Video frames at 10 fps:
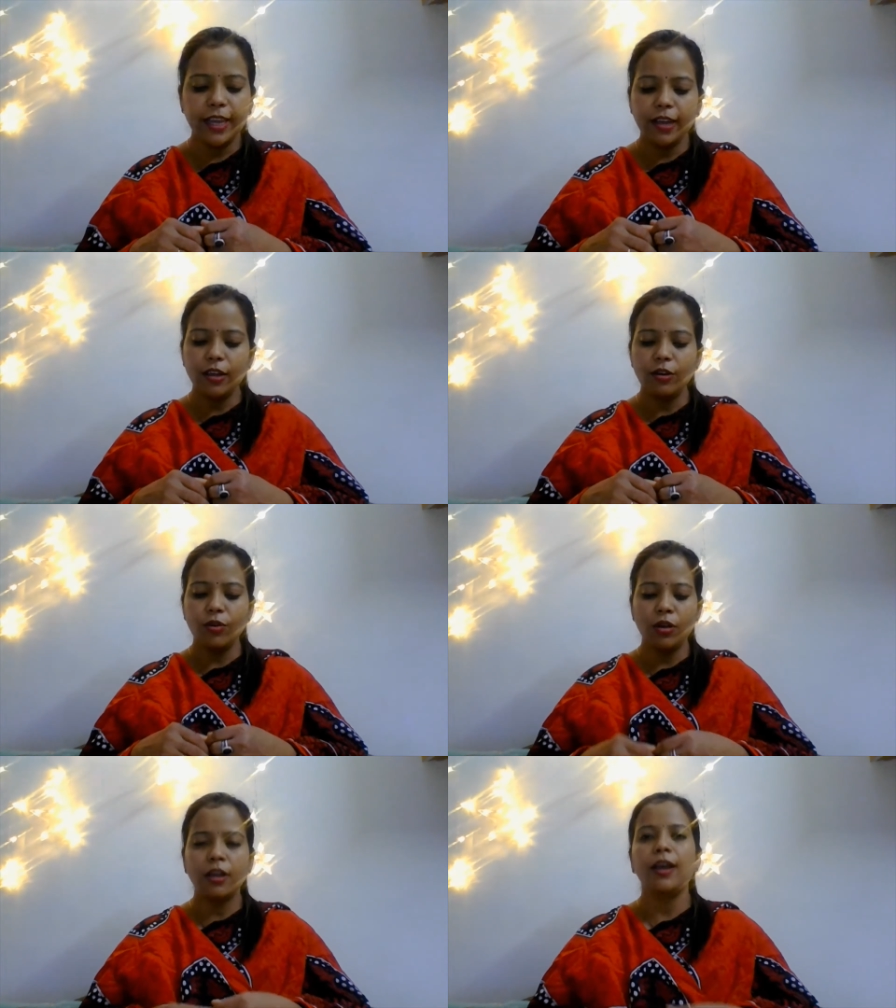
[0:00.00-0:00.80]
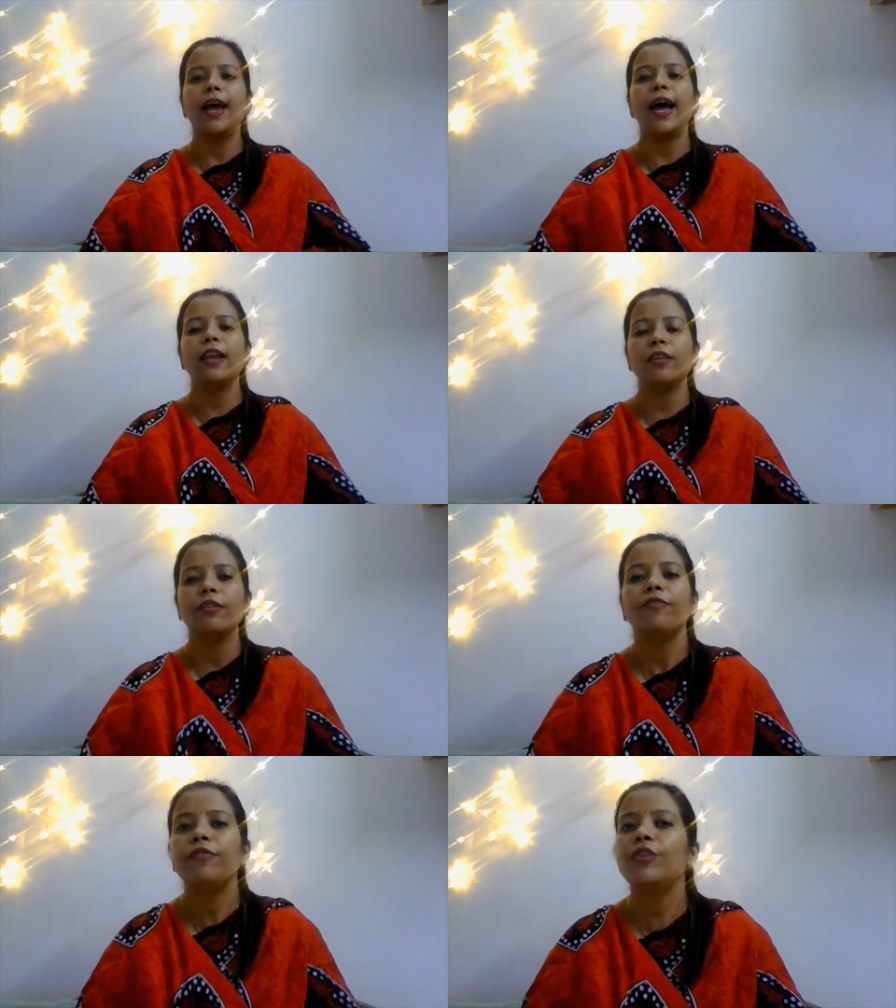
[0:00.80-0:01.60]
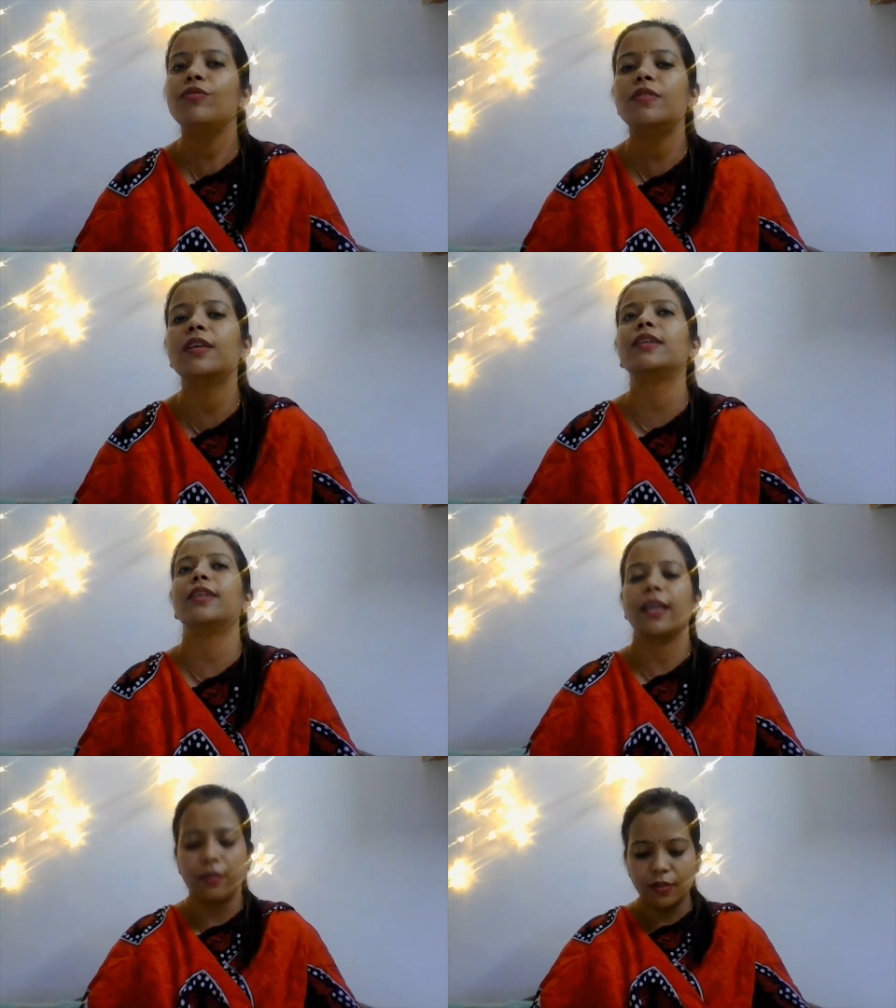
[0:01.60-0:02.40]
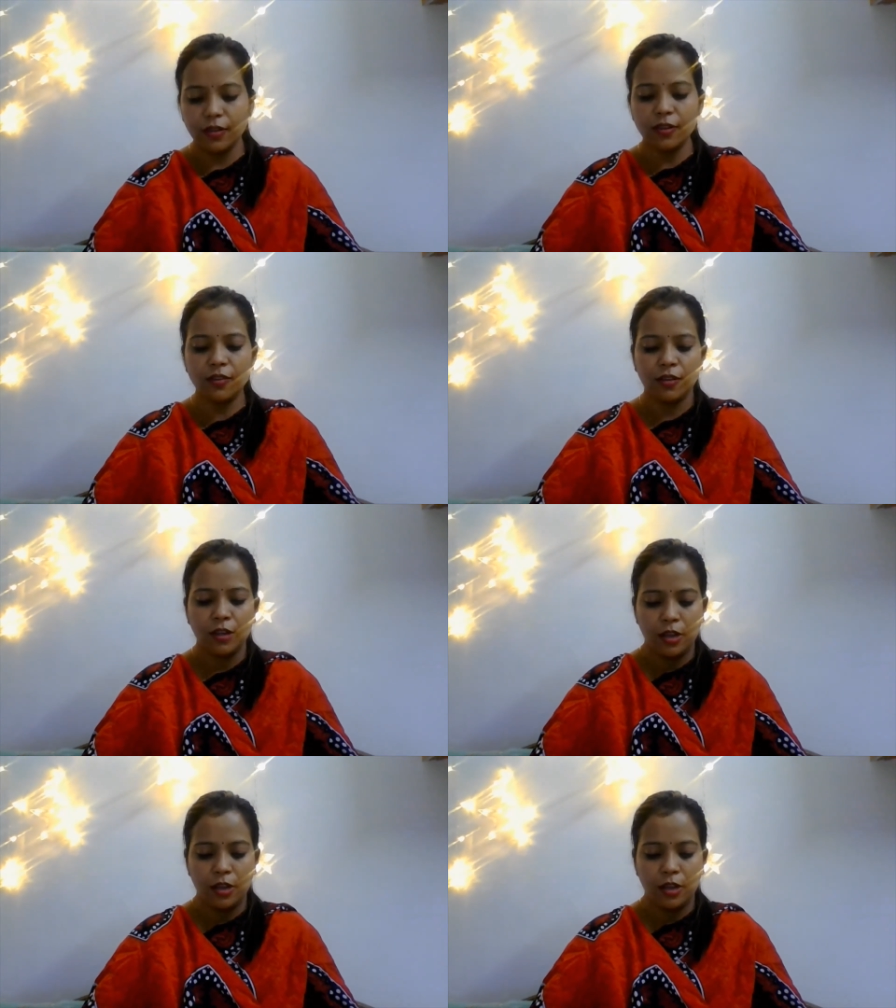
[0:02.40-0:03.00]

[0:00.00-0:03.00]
a look at few sentences